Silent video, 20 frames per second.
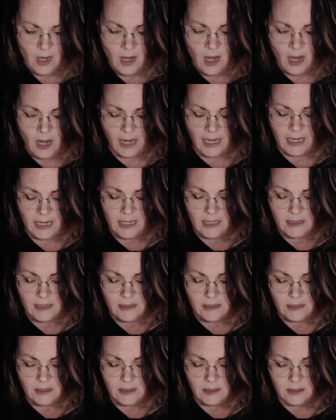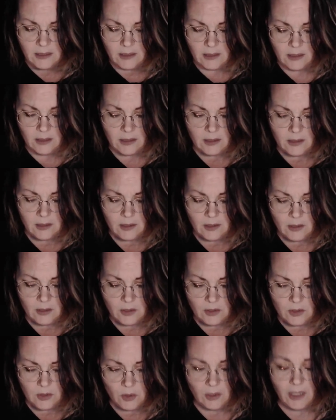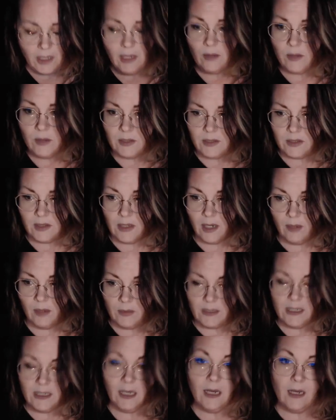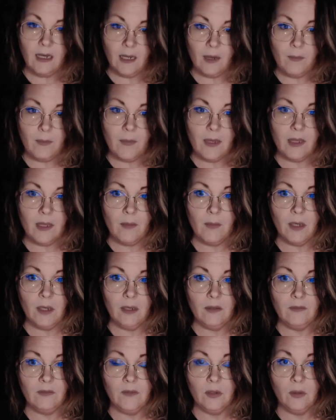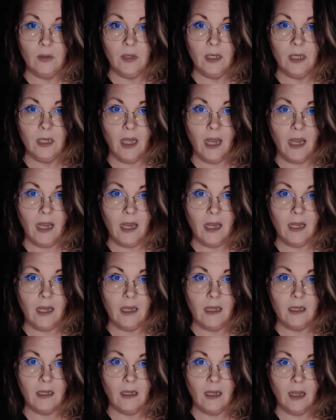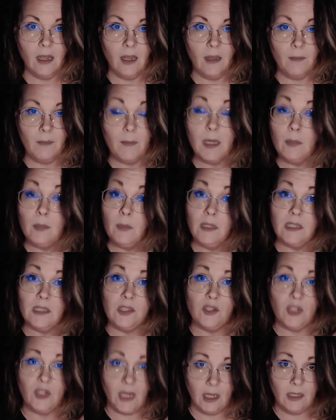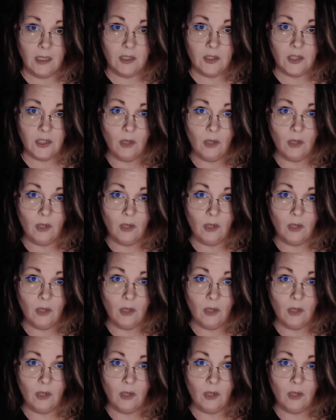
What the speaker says: And so like I was saying, I'm in the middle of doing a minimalist challenge.